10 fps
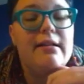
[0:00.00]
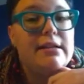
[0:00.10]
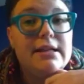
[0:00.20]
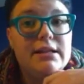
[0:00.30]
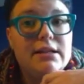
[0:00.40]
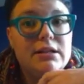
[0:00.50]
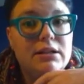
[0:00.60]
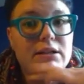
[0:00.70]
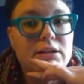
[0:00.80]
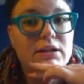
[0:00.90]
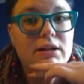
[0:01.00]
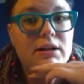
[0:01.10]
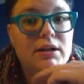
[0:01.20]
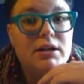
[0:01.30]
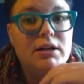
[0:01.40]
Ellen
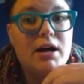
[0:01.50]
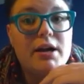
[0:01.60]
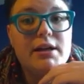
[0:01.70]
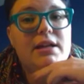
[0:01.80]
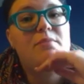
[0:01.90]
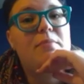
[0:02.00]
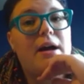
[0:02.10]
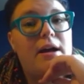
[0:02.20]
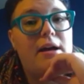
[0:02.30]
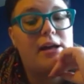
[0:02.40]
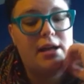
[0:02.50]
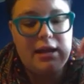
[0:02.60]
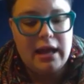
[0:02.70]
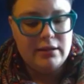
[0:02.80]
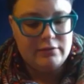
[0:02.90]
cardigan by Ella